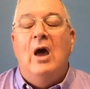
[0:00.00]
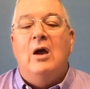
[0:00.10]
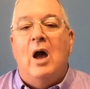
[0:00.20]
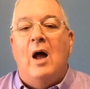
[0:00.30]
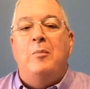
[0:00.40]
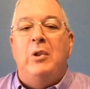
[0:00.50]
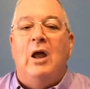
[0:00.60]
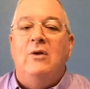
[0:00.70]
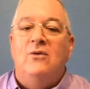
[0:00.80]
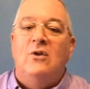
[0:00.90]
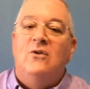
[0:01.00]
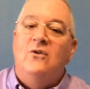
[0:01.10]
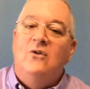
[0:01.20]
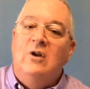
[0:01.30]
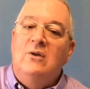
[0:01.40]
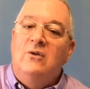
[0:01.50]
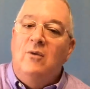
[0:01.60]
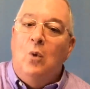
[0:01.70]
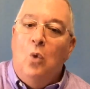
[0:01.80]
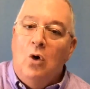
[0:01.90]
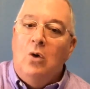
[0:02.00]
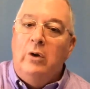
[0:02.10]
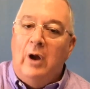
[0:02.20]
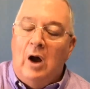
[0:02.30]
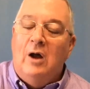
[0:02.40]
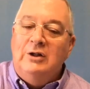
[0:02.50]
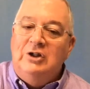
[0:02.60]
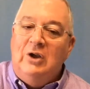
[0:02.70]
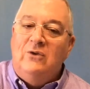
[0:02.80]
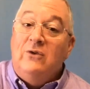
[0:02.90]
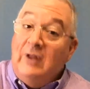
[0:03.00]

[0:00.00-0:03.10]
God placed the sins of the world on Jesus.